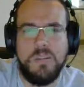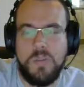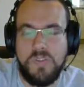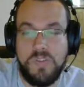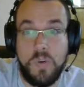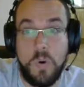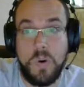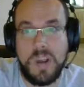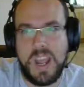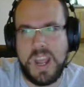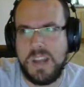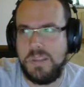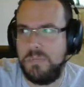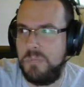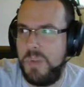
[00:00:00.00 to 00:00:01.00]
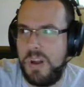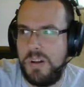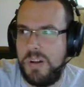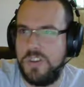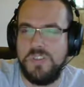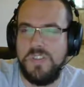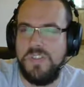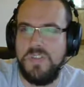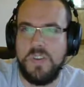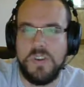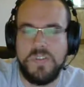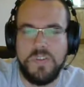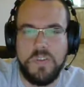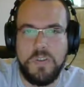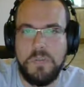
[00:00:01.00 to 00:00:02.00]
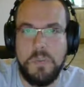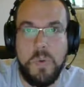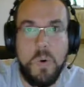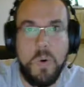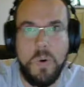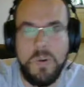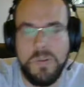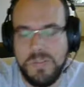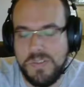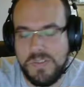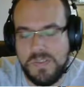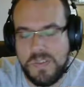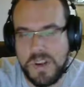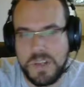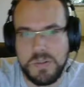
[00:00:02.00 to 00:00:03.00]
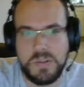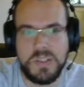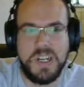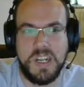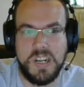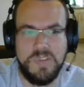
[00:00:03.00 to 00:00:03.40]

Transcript: or 4K at 144 more frames per second.